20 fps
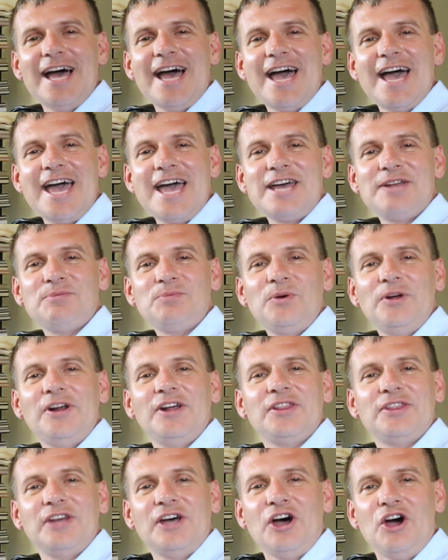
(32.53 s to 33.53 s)
and we're
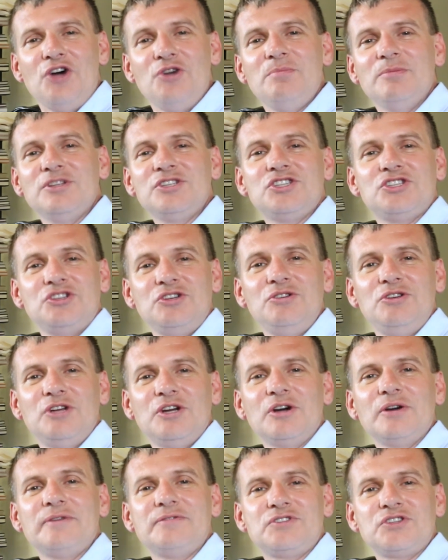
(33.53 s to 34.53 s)
at the home and
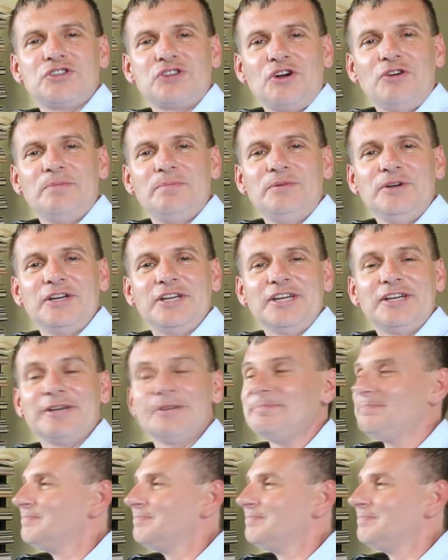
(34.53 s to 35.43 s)
studio of Scott Brake,